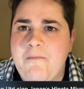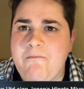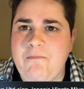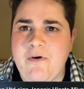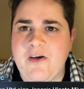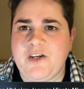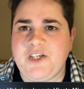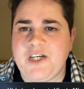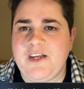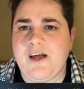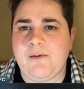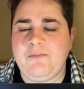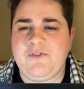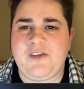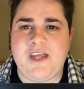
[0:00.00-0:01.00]
But she
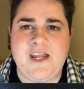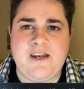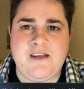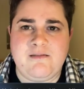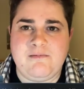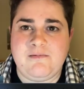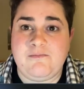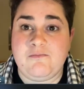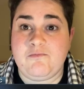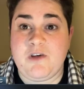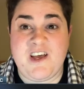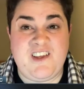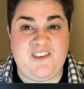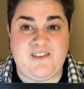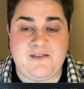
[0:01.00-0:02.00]
comes in
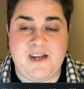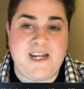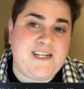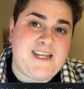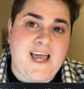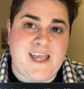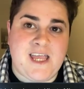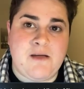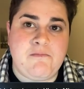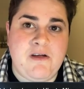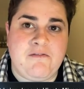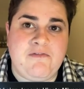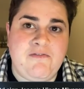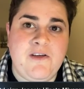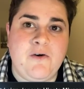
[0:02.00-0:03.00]
as an attacking
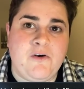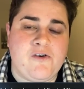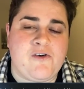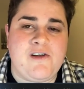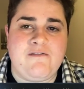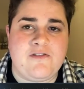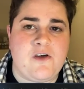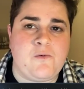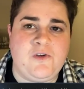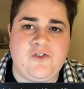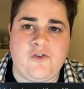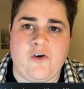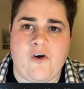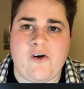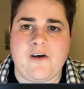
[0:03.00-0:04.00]
midfielder, even though we
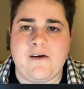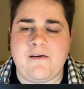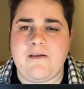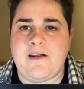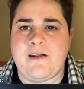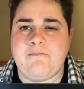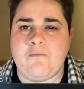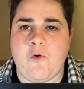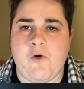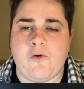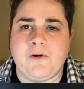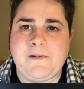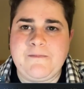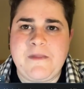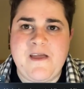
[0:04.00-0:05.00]
saw her in a more
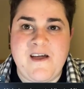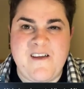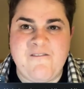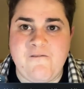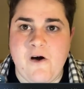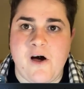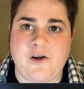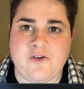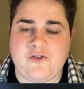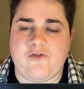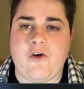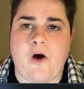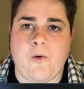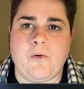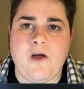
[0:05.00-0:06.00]
advanced
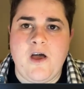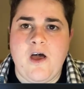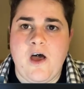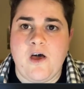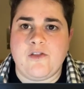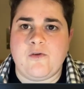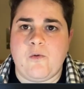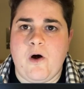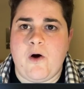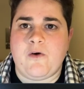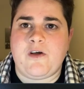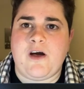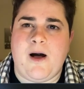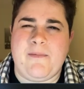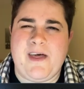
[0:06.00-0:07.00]
role at the World
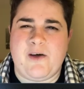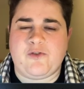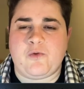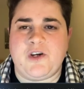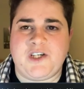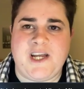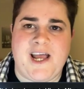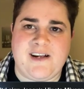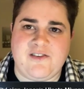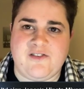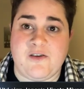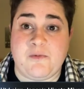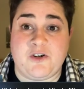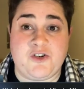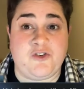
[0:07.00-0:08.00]
Cup. That was where she had so
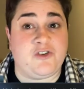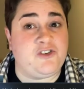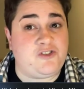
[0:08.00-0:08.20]
much joy.